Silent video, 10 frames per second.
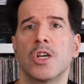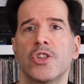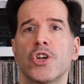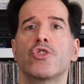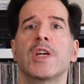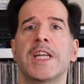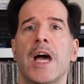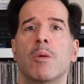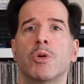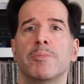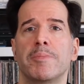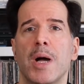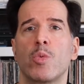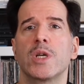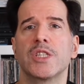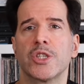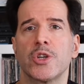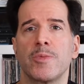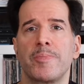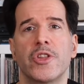The Green Album by Weezer.
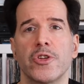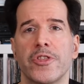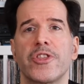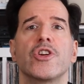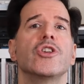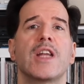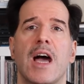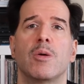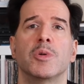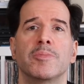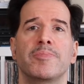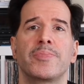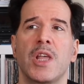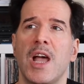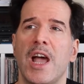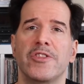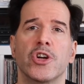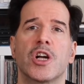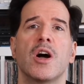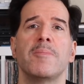Their third album and
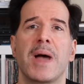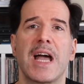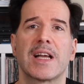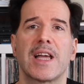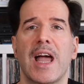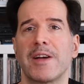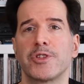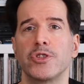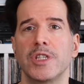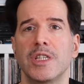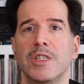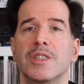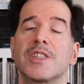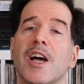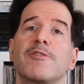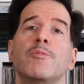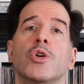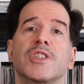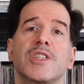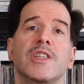their comeback after the
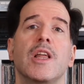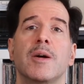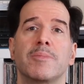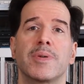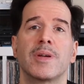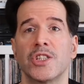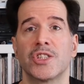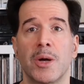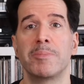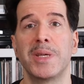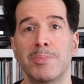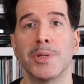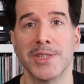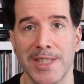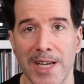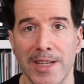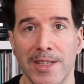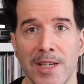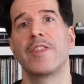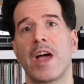sophomore slump, some people
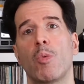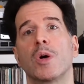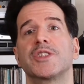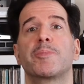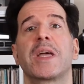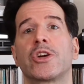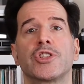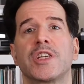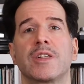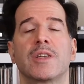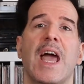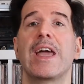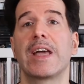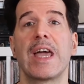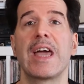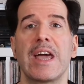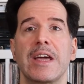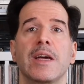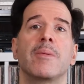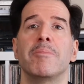said, that was Pinkerton,
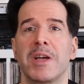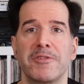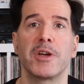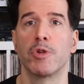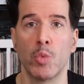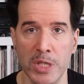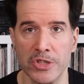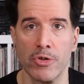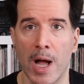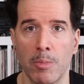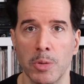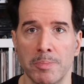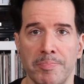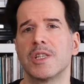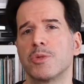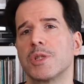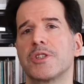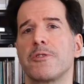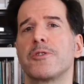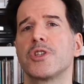aka my favorite Weezer album. This was
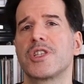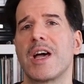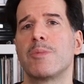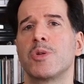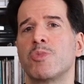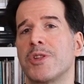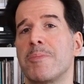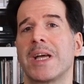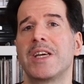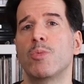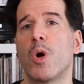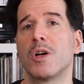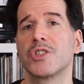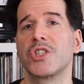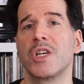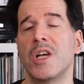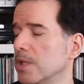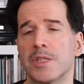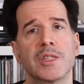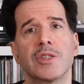their first album with Mikey Walsh.
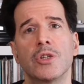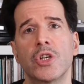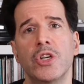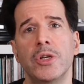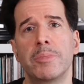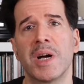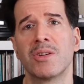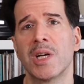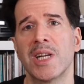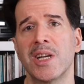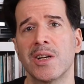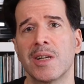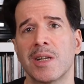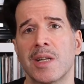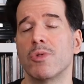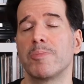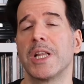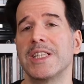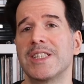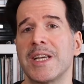He's this little cutie pie right here.
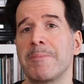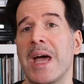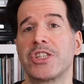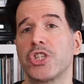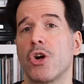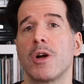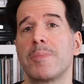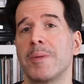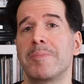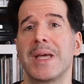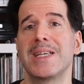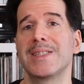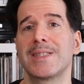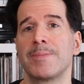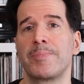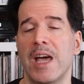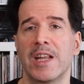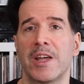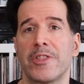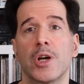Replacing Matt Sharp on bass,
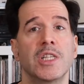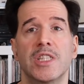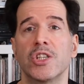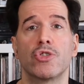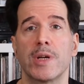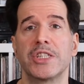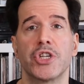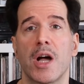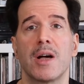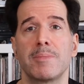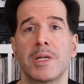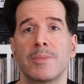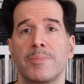and I thought he did a great job.